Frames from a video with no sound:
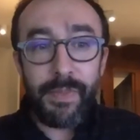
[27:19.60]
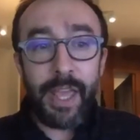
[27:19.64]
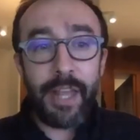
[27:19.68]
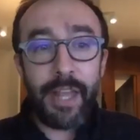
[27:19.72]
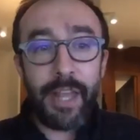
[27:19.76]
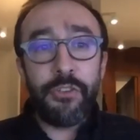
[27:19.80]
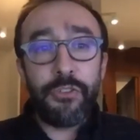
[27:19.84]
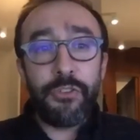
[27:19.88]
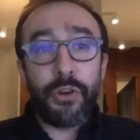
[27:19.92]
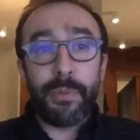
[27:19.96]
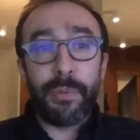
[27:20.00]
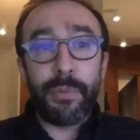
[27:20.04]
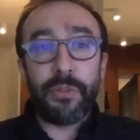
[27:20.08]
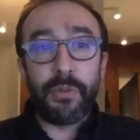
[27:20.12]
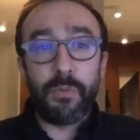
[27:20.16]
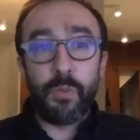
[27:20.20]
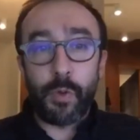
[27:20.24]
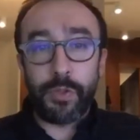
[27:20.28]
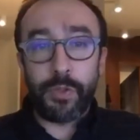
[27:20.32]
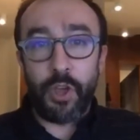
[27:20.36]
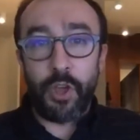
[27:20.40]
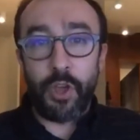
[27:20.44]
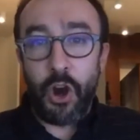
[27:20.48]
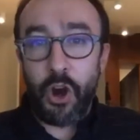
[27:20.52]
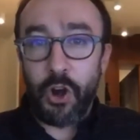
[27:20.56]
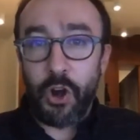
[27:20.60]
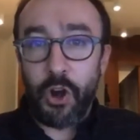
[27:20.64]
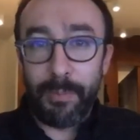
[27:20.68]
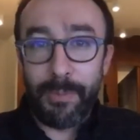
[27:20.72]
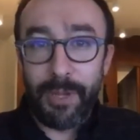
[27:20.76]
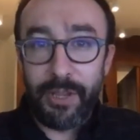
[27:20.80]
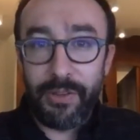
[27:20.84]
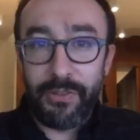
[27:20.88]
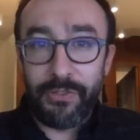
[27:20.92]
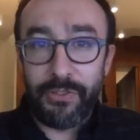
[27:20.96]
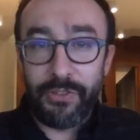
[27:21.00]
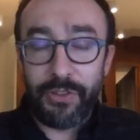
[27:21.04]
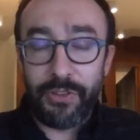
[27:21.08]
and in terms of what the harm
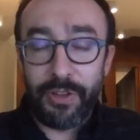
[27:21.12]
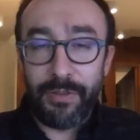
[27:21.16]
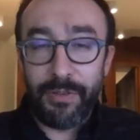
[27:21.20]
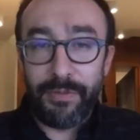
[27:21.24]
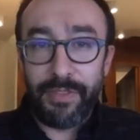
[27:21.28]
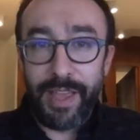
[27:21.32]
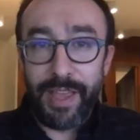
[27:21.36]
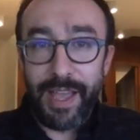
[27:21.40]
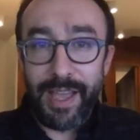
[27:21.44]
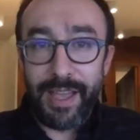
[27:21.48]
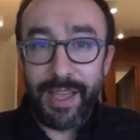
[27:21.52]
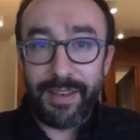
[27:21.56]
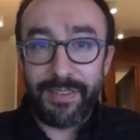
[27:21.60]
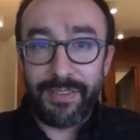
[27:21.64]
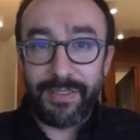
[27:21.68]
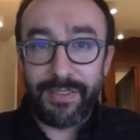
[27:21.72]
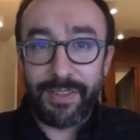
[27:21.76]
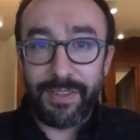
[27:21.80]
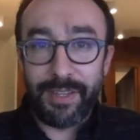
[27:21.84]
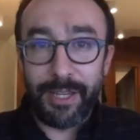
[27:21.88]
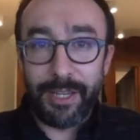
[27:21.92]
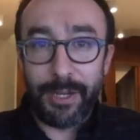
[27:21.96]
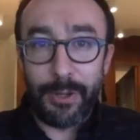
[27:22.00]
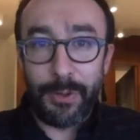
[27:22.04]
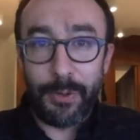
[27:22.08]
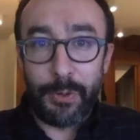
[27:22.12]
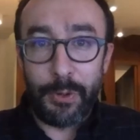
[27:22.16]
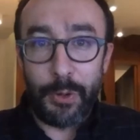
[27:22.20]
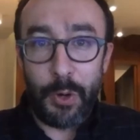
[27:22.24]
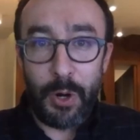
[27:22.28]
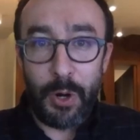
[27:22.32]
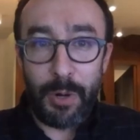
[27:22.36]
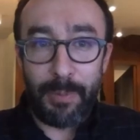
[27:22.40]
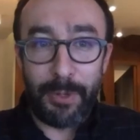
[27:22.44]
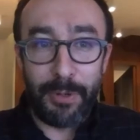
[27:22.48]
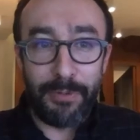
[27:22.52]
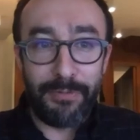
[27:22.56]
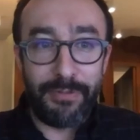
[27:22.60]
is of that, you know, no
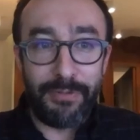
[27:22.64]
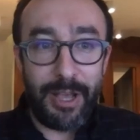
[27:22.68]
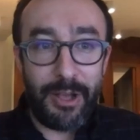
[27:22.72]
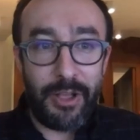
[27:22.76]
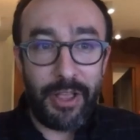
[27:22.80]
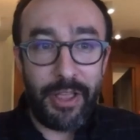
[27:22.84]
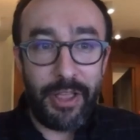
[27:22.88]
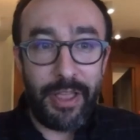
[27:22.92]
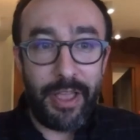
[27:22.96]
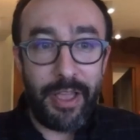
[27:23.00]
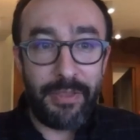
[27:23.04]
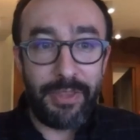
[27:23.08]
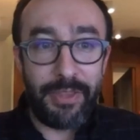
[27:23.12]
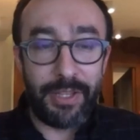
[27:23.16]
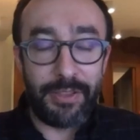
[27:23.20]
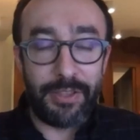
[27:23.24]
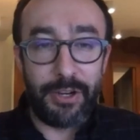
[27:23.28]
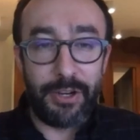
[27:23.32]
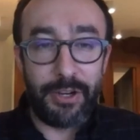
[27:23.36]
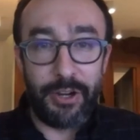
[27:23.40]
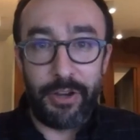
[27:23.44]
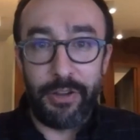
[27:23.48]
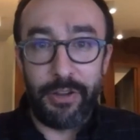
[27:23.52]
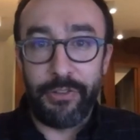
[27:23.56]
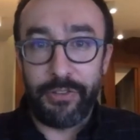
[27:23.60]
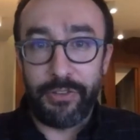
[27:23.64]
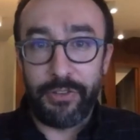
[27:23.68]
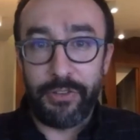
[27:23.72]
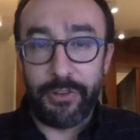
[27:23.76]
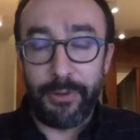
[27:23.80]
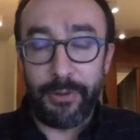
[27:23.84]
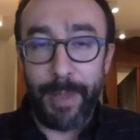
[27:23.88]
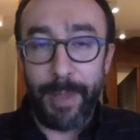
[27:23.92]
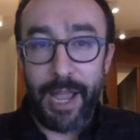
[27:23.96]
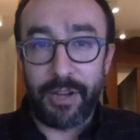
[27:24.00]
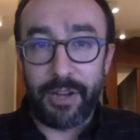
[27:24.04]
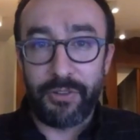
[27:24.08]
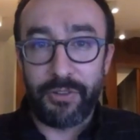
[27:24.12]
harm, no foul. I, I think there is
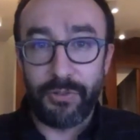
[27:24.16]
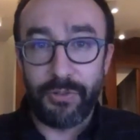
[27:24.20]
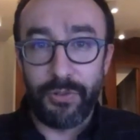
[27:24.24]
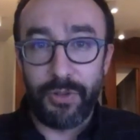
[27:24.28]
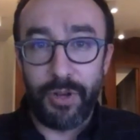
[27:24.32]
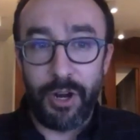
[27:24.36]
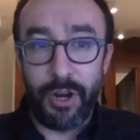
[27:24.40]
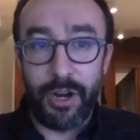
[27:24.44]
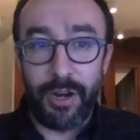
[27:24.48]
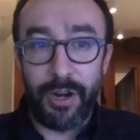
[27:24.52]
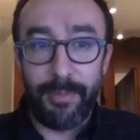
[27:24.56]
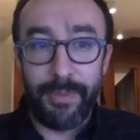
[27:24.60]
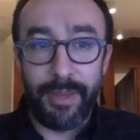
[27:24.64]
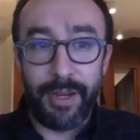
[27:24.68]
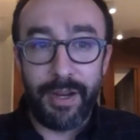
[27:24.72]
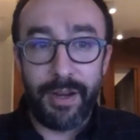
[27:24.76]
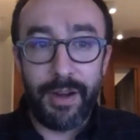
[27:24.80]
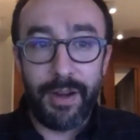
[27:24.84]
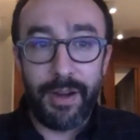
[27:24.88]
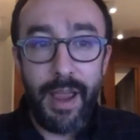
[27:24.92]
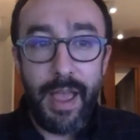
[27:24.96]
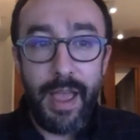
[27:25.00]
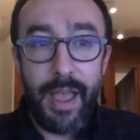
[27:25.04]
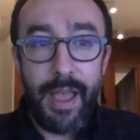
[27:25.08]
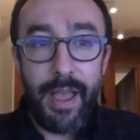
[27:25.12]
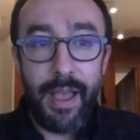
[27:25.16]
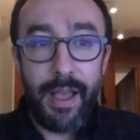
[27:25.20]
some actual harm there.